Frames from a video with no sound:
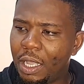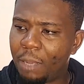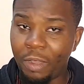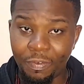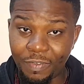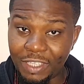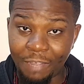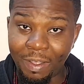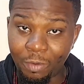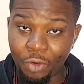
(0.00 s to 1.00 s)
But
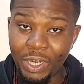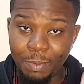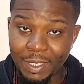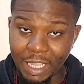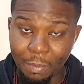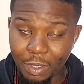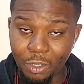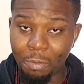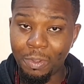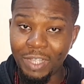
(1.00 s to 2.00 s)
if I'm correct, please tell me in
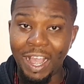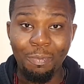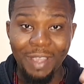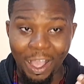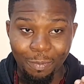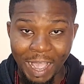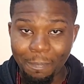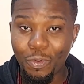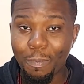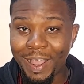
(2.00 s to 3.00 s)
the comments. So I'll be
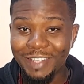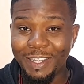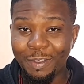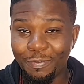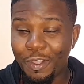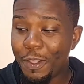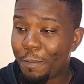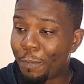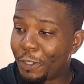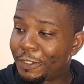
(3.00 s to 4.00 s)
happy with myself.
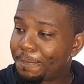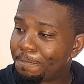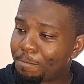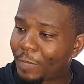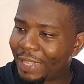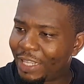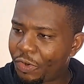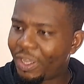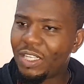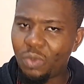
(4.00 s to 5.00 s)
But I
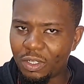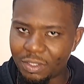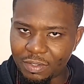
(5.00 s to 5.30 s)
think cricket